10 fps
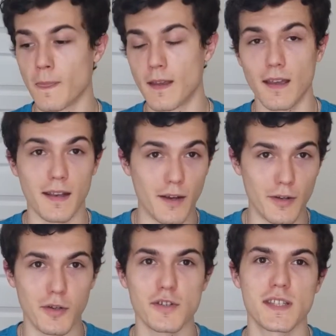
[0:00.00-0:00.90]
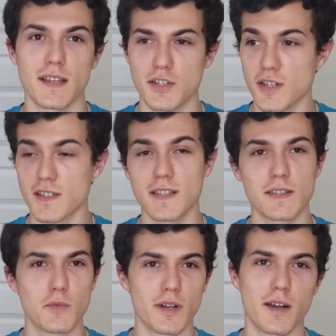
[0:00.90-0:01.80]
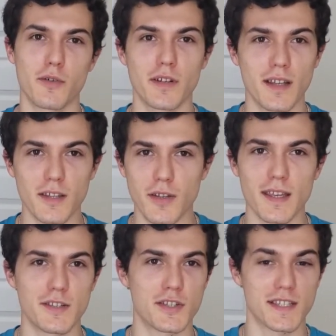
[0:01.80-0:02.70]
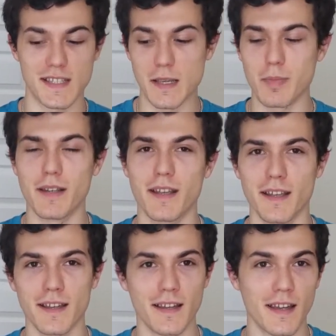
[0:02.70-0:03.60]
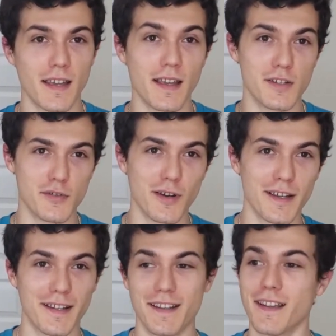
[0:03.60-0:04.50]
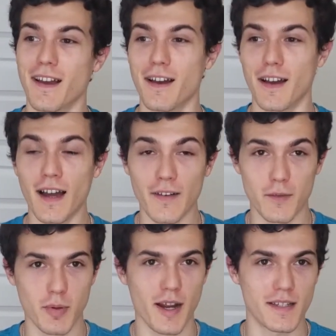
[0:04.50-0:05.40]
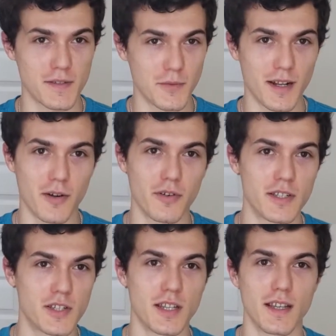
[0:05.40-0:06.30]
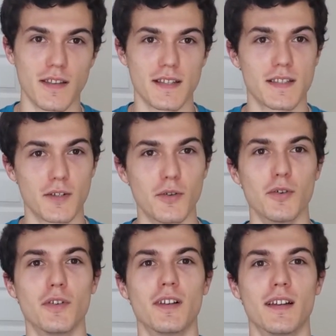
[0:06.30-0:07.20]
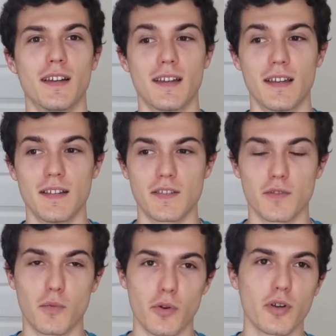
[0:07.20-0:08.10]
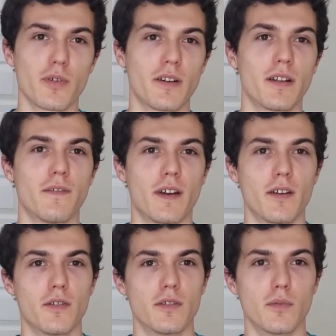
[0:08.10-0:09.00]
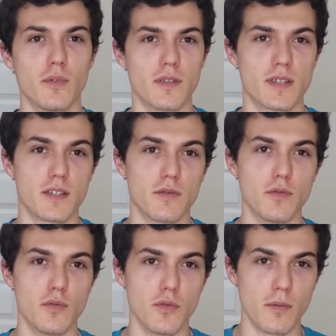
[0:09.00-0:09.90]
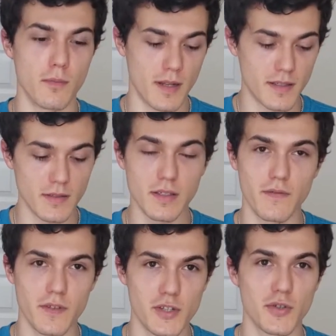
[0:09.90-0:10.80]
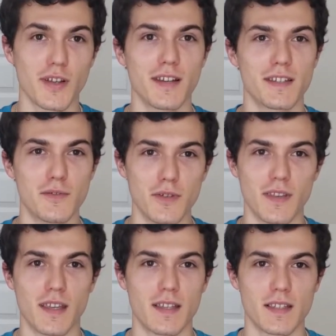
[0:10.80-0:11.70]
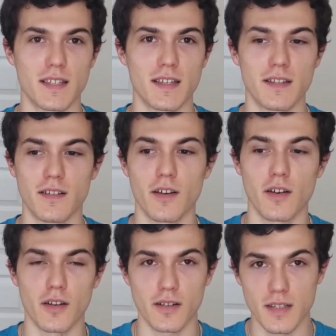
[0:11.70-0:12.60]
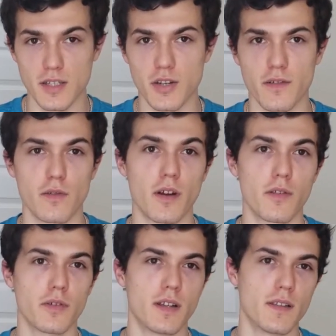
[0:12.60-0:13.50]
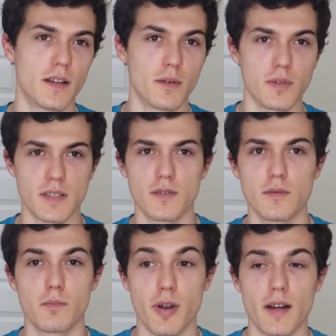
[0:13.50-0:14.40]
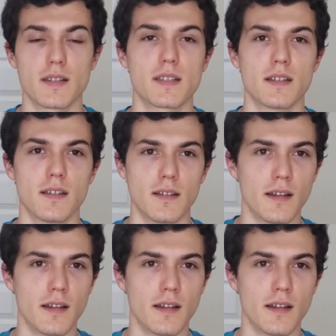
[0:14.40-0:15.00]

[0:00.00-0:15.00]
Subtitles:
And now I know you're saying, Justin, this is 1 hour a day. You can't just skip a day. And you're right. I have to practice 1 hour each day. That's the goal. And so the workaround I found was to mentally visualize doing the handstand on each other day that I wasn't practicing it.